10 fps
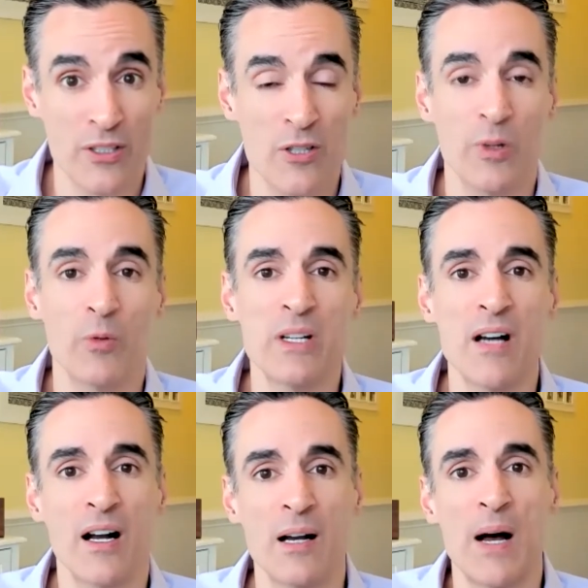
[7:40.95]
So when we
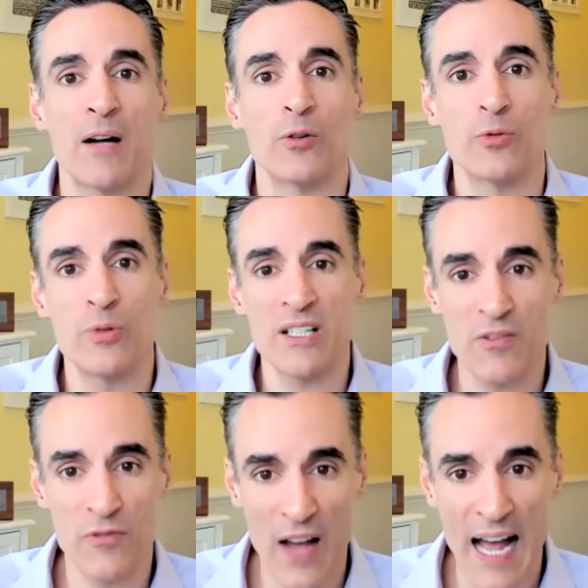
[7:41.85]
talk about risk
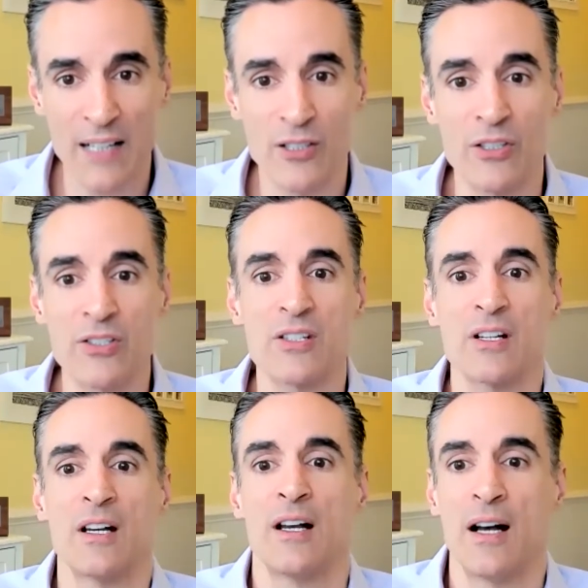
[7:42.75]
factors,
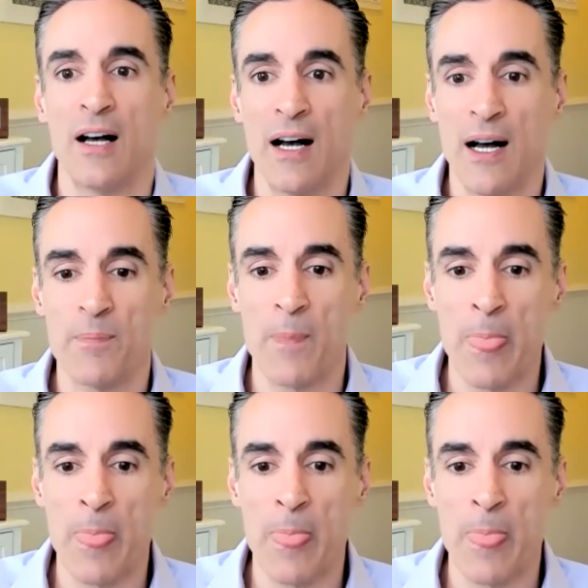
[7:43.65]
uh,